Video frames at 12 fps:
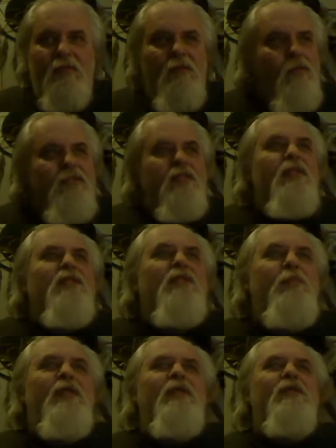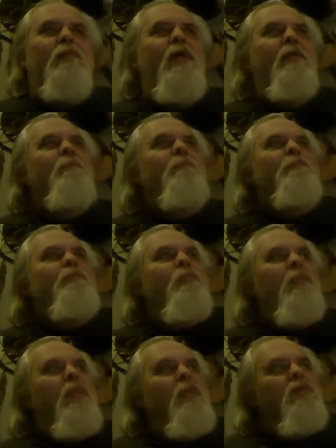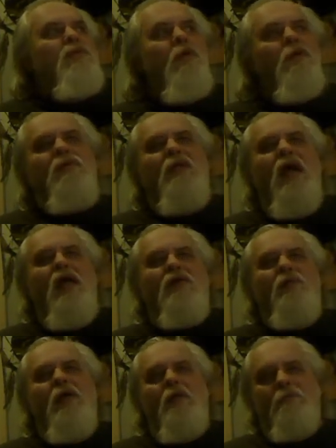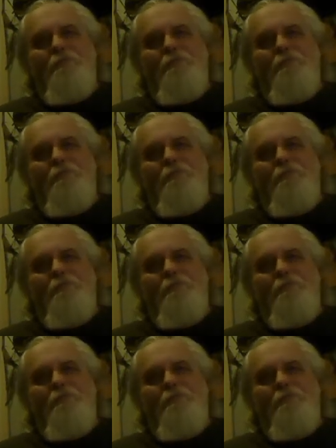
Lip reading: Let's put it this way. Charleston Hospital.